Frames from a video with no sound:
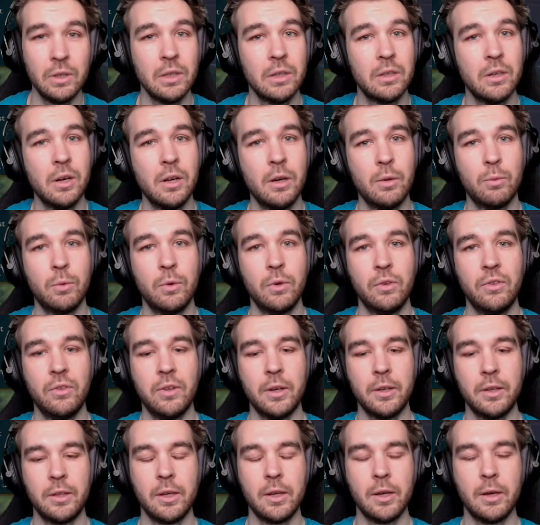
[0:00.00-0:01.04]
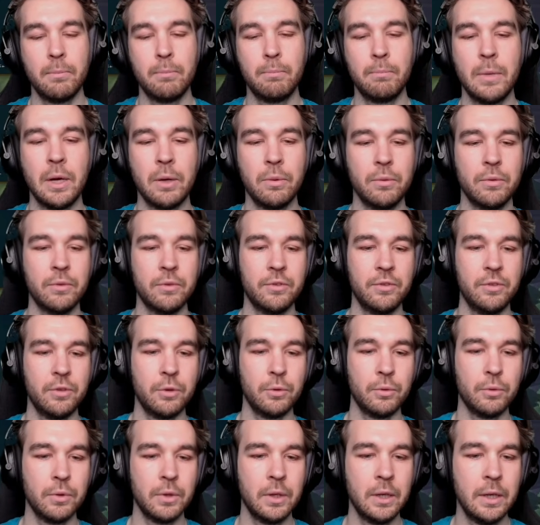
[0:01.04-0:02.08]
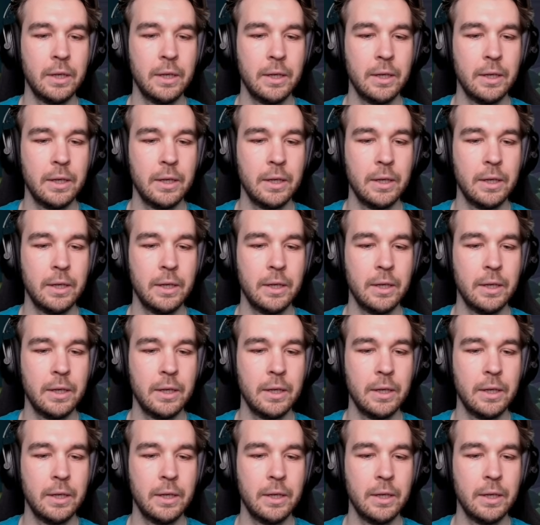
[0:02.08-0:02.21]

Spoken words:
It kind of works like a mountain soul.